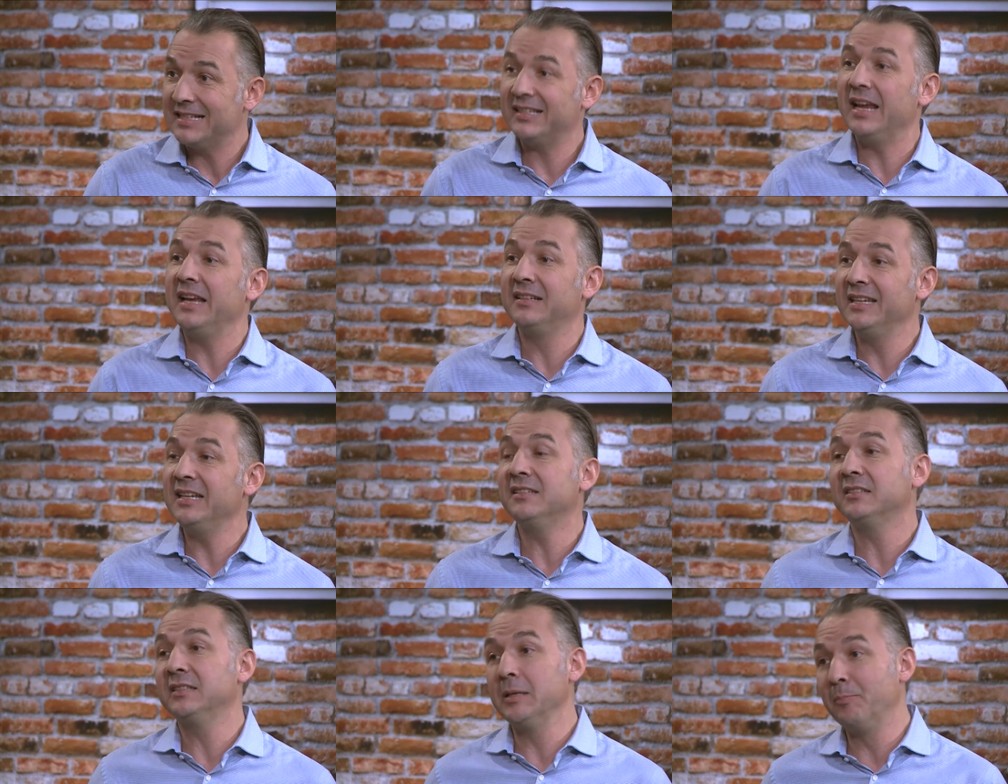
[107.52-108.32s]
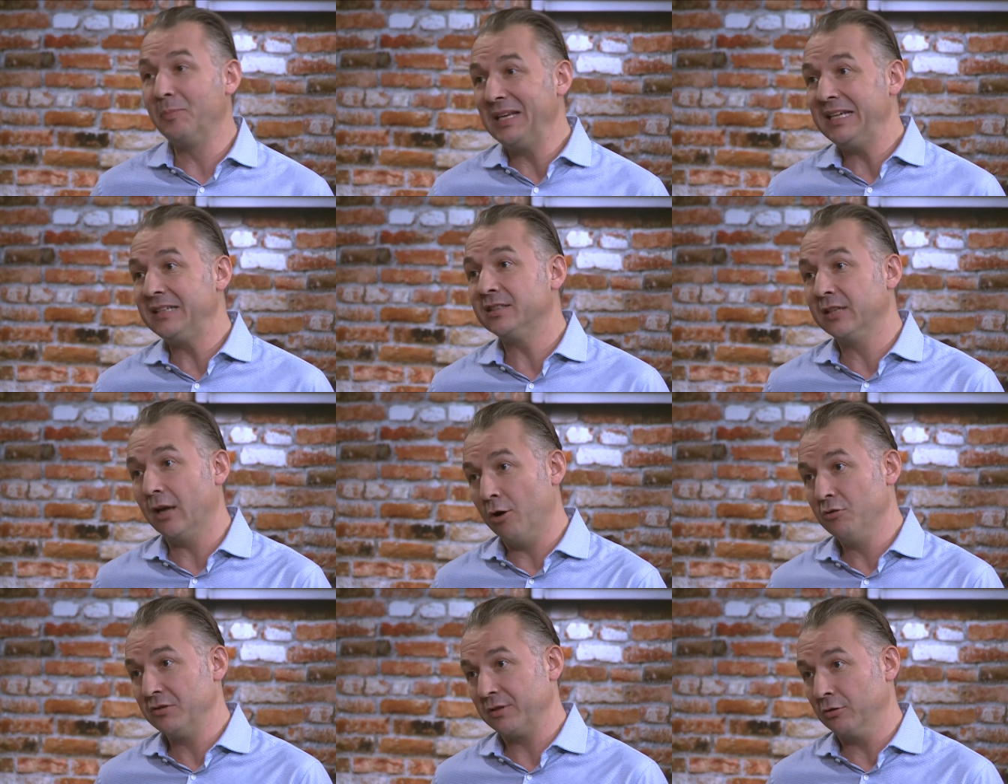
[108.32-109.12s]
they did deplete
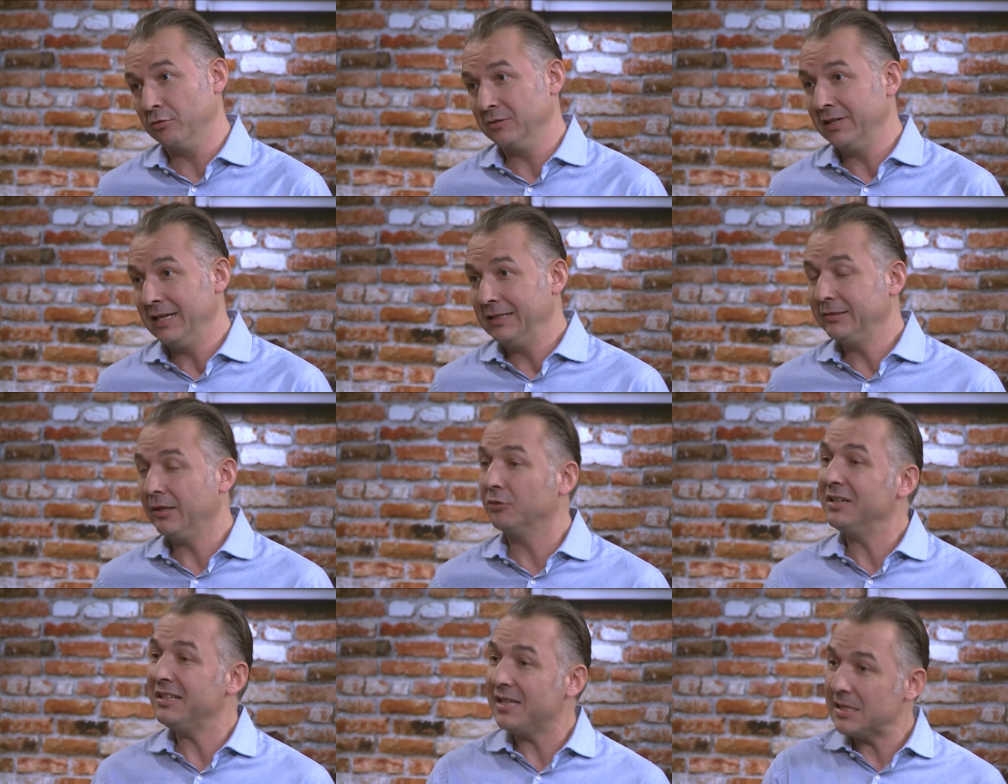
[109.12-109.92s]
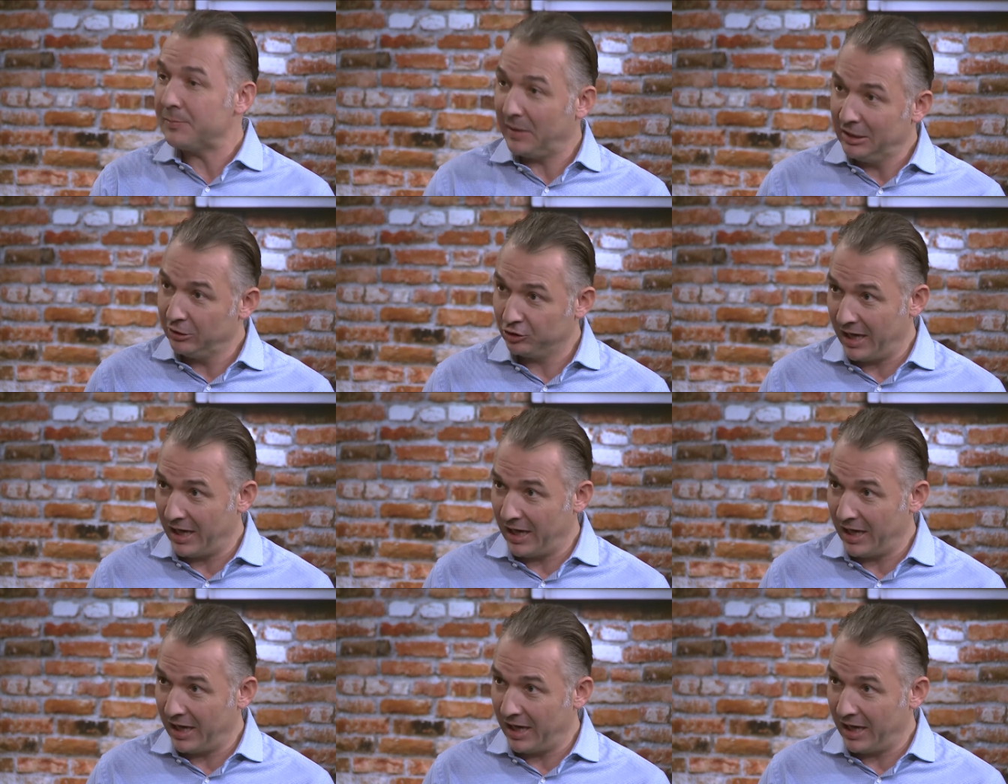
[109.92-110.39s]
the ozone. Right. Now this has been